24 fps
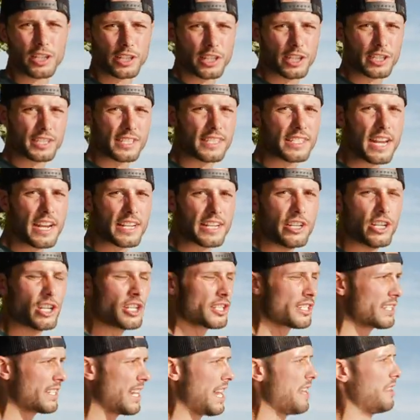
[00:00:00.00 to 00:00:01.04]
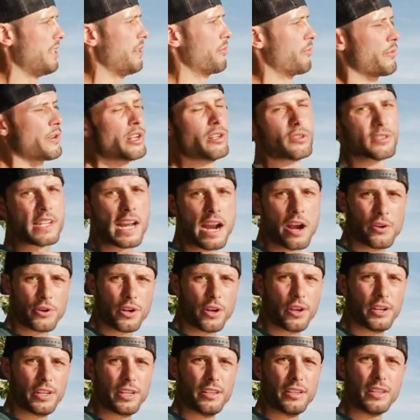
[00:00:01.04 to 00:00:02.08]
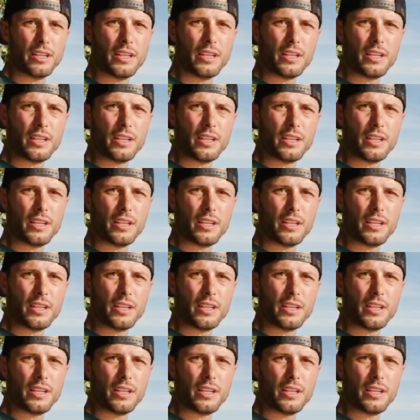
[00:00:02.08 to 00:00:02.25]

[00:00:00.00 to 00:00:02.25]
good steady hook set and then reel down on it,